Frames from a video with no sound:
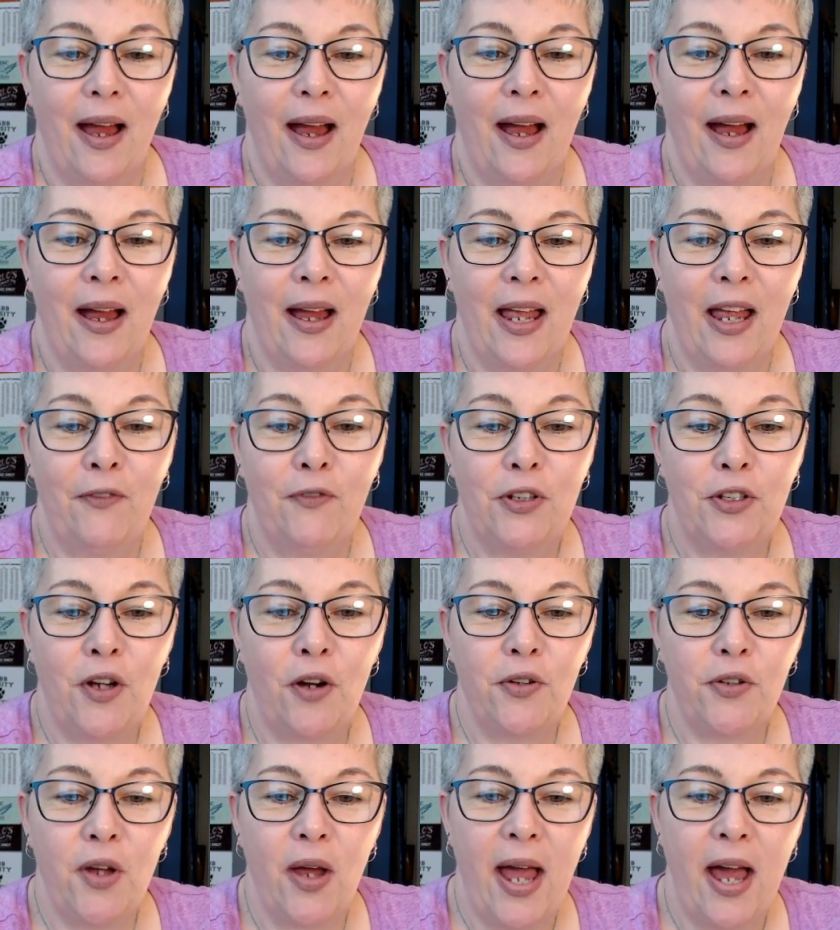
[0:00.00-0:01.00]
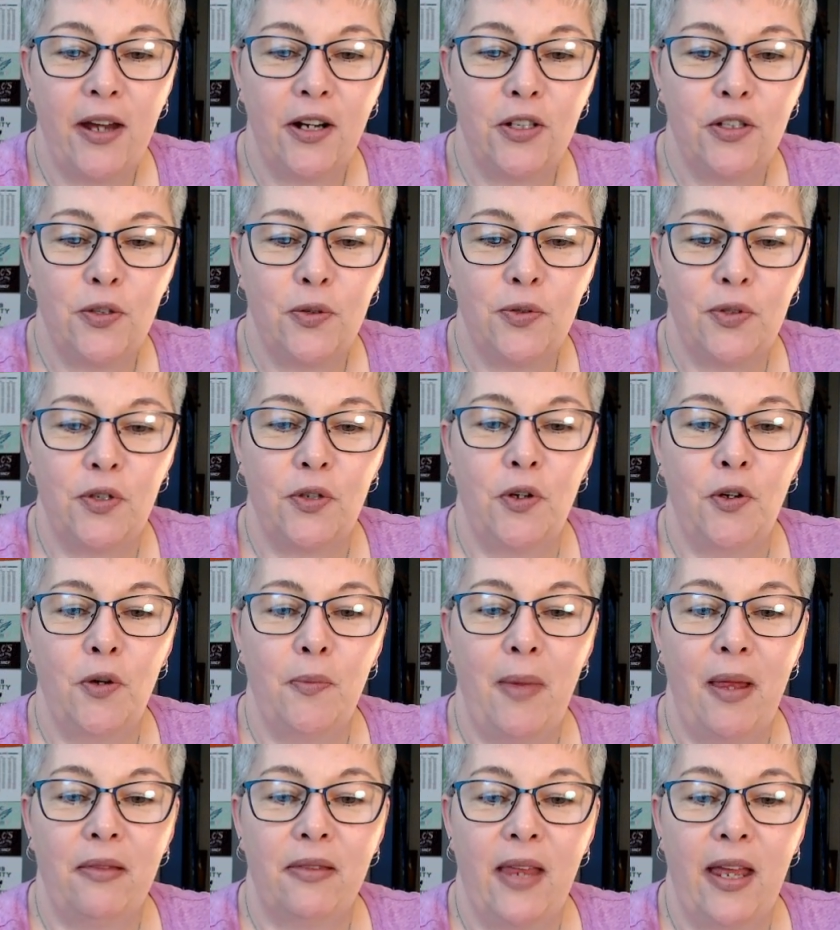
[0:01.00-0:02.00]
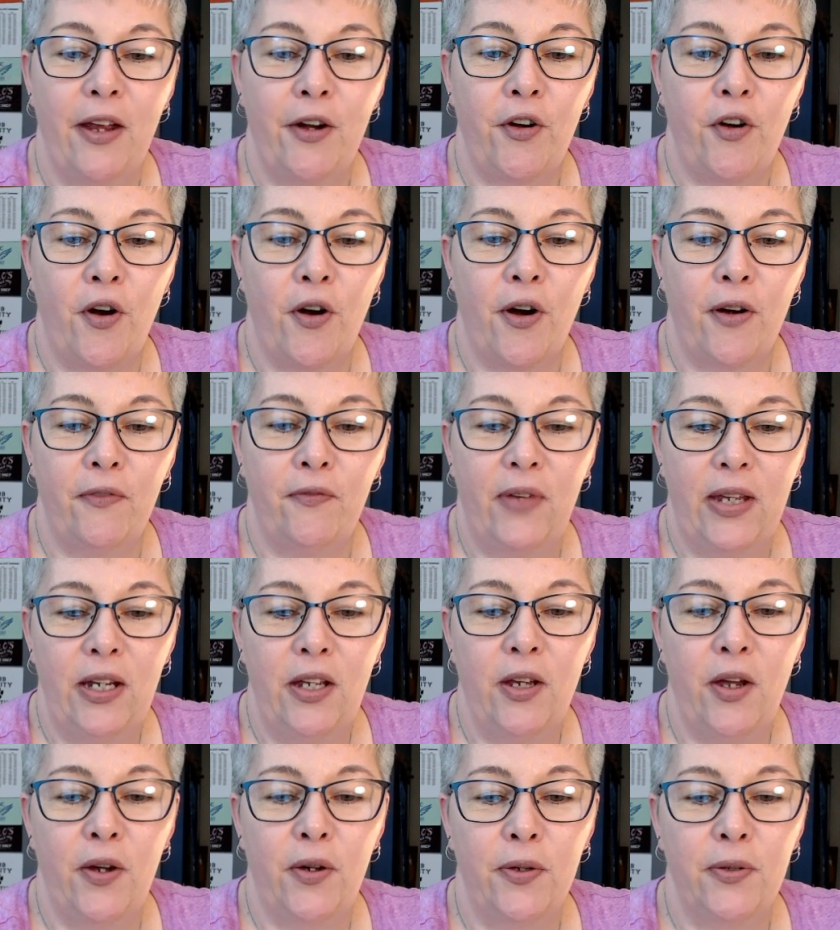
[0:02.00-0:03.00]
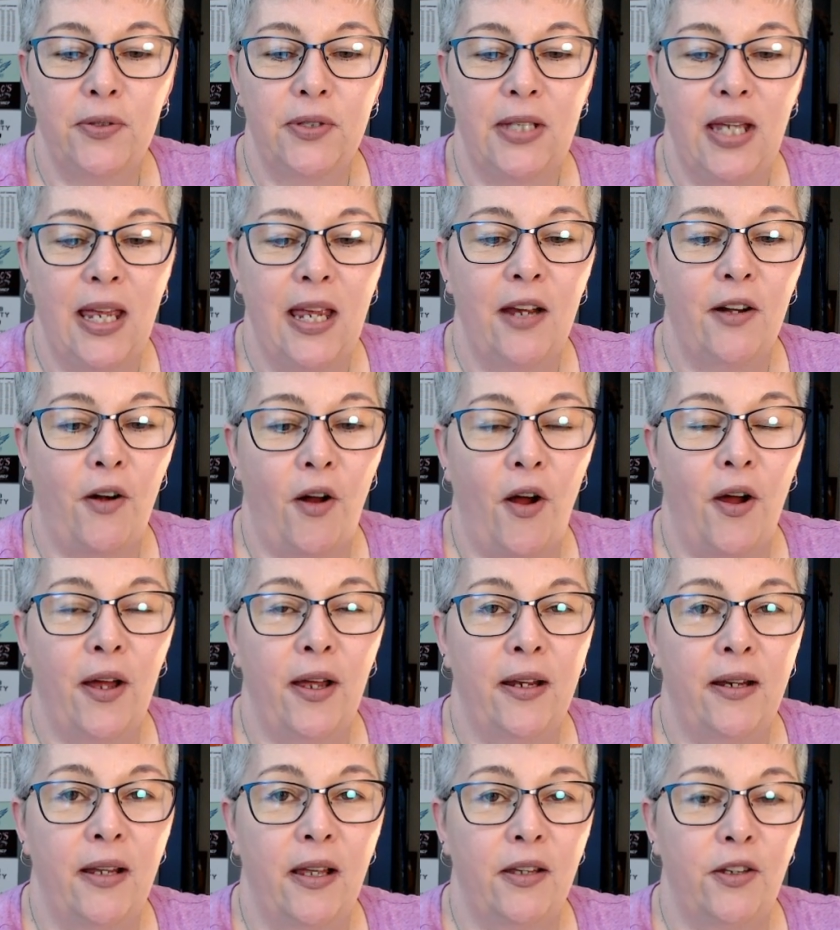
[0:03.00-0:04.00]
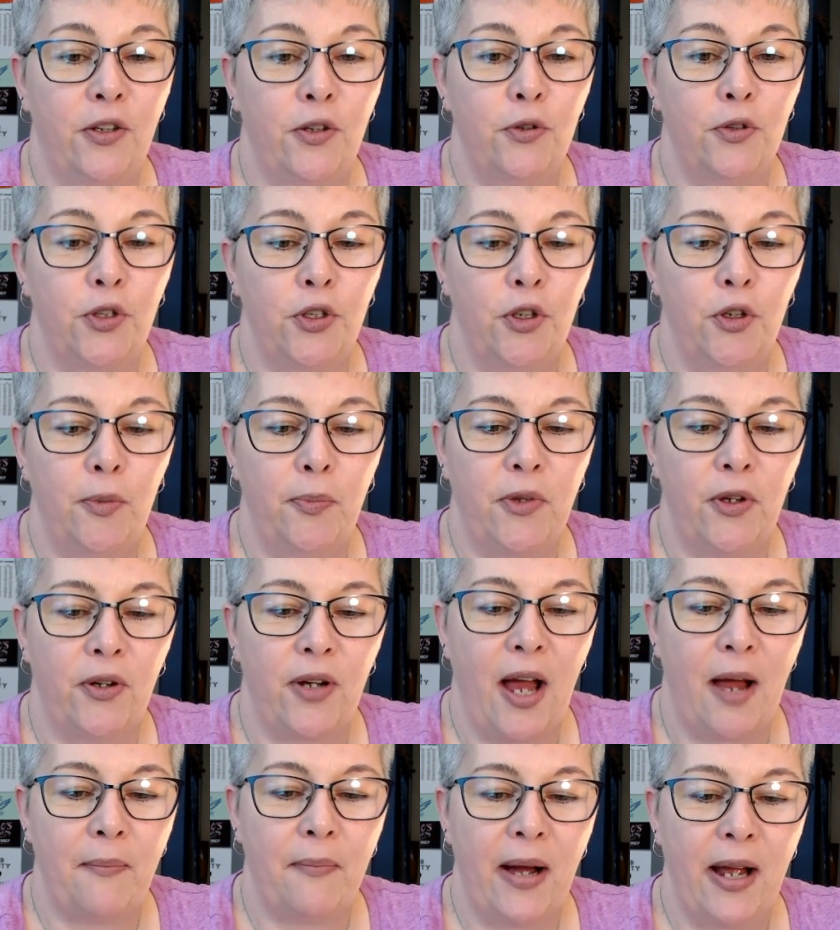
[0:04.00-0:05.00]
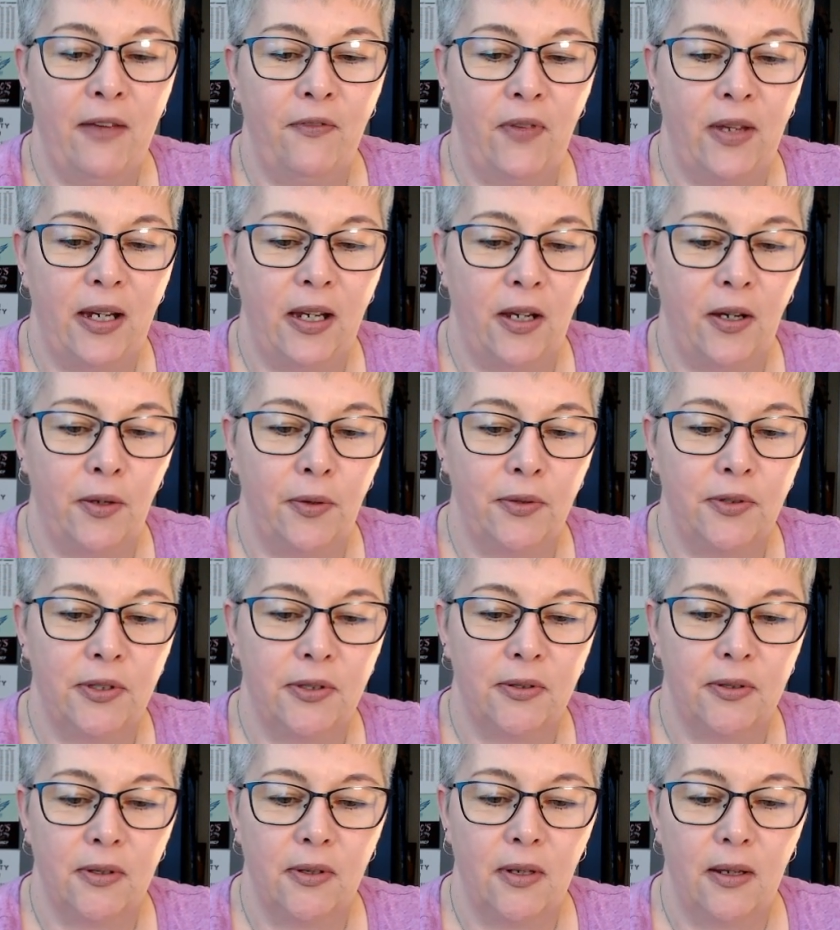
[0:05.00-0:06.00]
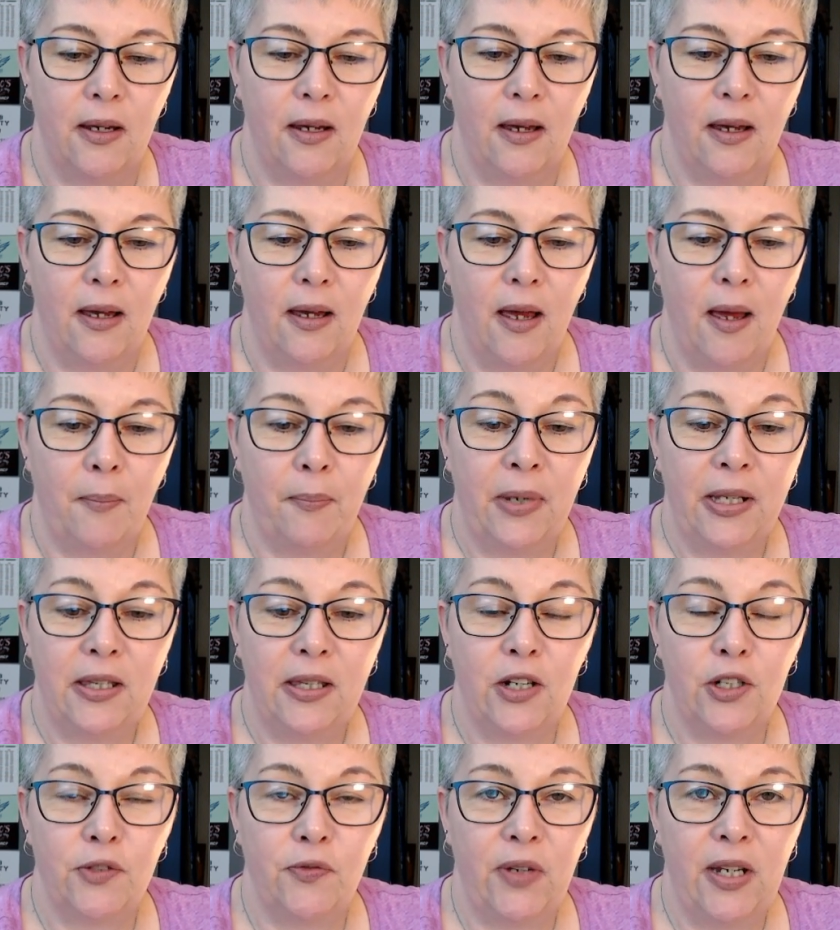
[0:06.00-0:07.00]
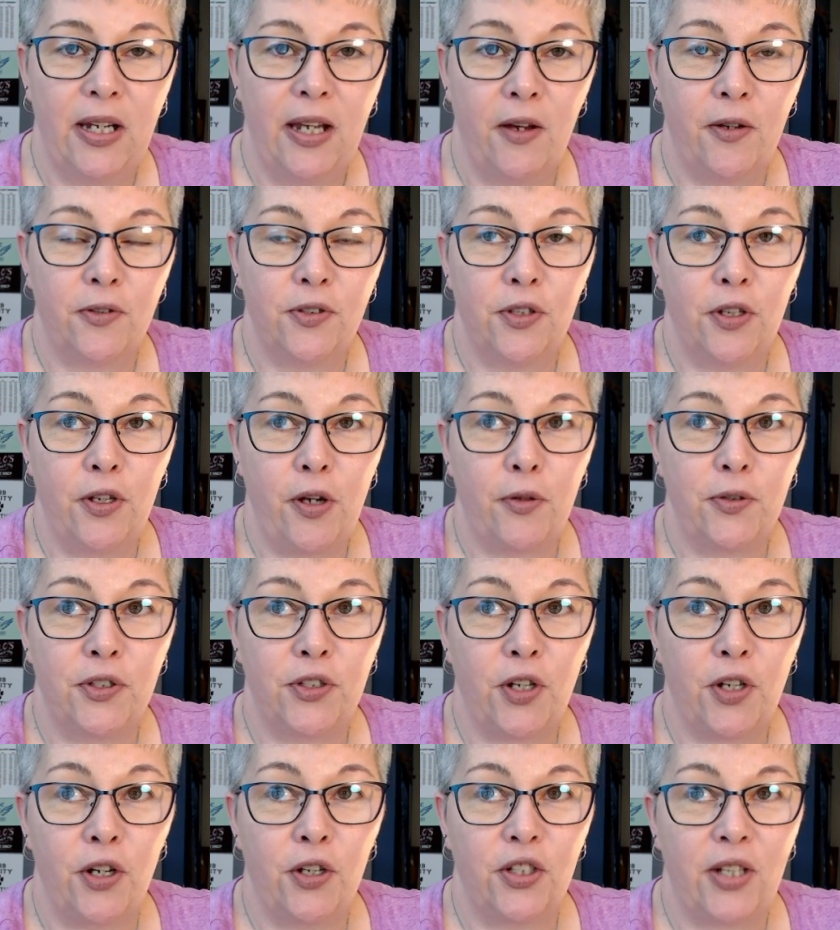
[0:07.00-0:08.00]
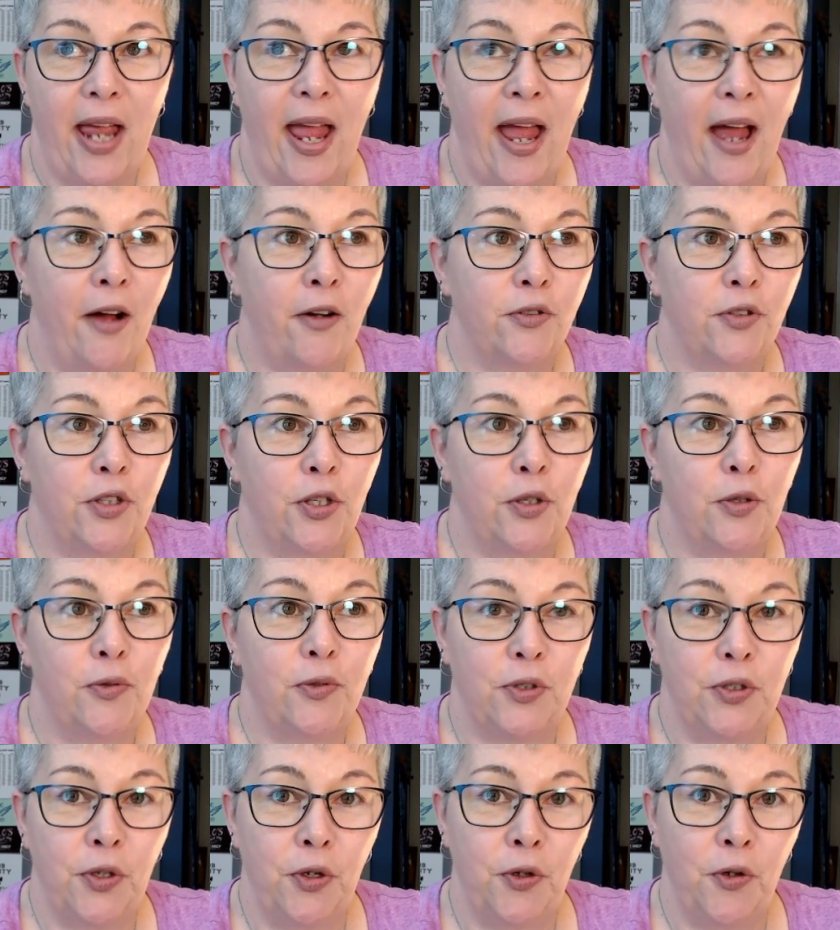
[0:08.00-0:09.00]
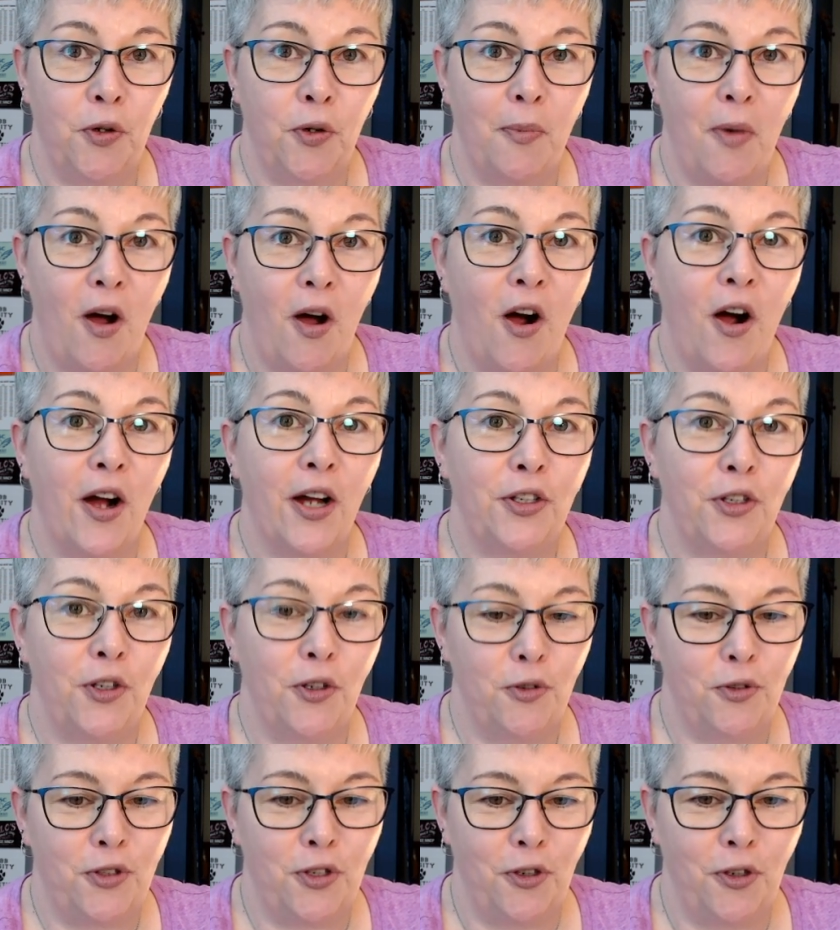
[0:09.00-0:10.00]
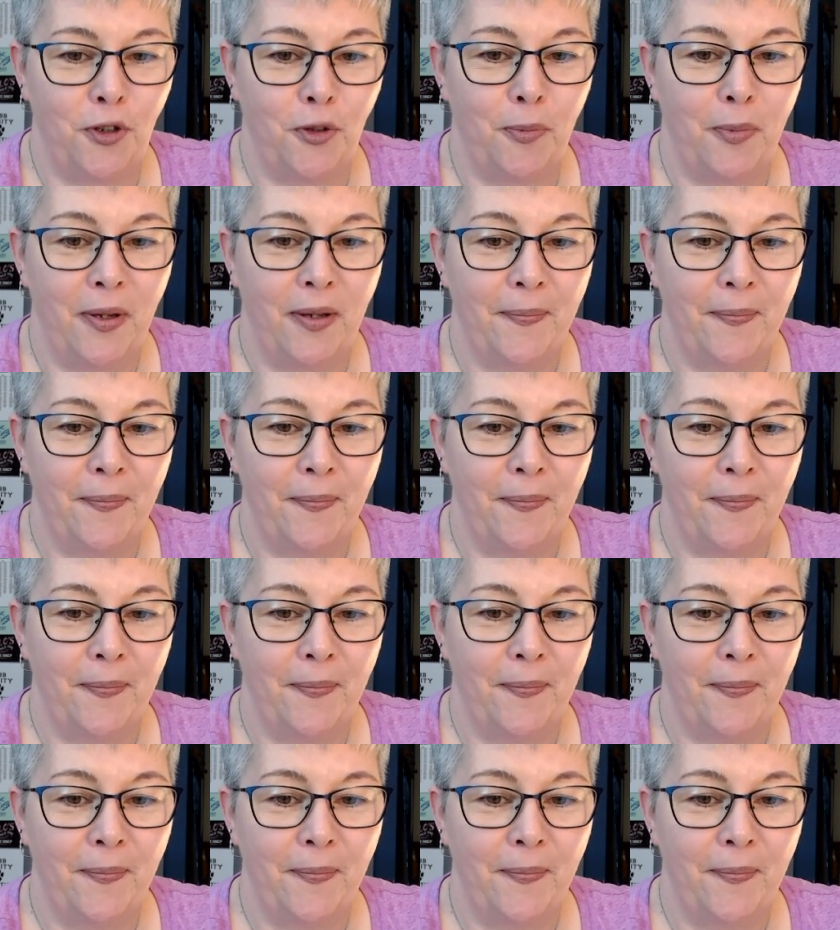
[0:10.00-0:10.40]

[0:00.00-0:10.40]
Uh, if you don't know how to do Zoom, there are videos here on YouTube. They're not my videos but there's videos, you know, search how to zoom on YouTube.